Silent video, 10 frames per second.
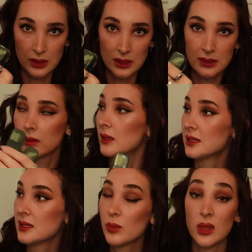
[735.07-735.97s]
These,
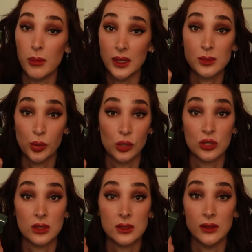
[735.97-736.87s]
this has been the best
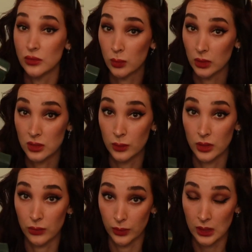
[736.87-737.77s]
purchase of
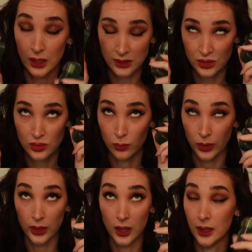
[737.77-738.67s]
2023, I
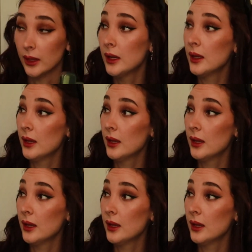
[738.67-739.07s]
swear to God.